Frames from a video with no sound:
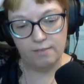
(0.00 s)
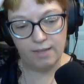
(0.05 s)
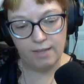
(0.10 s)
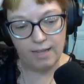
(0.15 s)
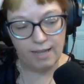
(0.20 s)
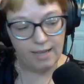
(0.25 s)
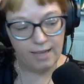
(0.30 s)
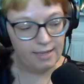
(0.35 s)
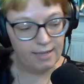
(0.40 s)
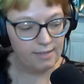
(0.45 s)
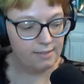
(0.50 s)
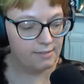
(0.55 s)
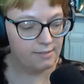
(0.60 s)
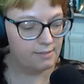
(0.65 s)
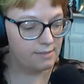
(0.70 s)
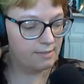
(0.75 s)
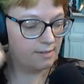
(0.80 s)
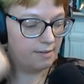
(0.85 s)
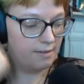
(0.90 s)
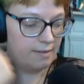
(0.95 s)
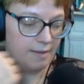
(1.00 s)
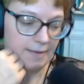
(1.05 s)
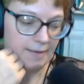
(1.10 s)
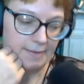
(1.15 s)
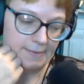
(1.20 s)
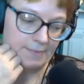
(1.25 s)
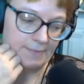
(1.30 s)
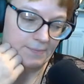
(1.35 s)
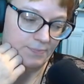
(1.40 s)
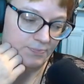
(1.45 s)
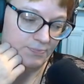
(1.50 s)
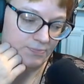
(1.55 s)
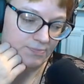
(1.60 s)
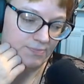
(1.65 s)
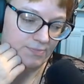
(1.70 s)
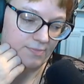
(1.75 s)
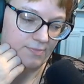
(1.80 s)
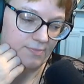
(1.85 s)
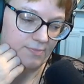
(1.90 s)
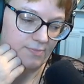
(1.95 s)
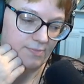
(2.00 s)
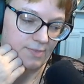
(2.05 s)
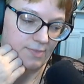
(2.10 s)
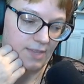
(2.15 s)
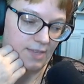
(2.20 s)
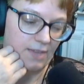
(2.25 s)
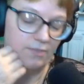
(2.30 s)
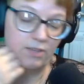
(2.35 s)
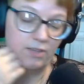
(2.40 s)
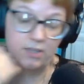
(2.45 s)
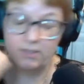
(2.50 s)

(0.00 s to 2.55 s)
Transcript: and having a